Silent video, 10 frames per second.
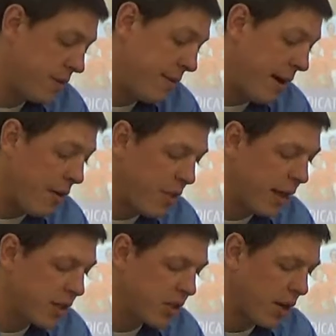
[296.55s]
that I
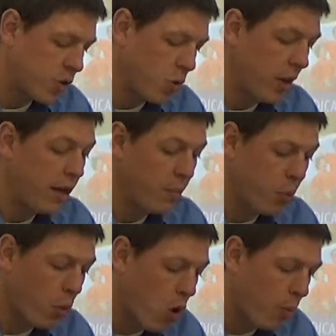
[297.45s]
think is sexually
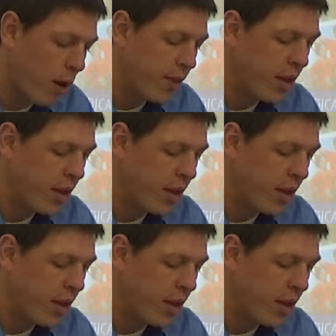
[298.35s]
inappropriate,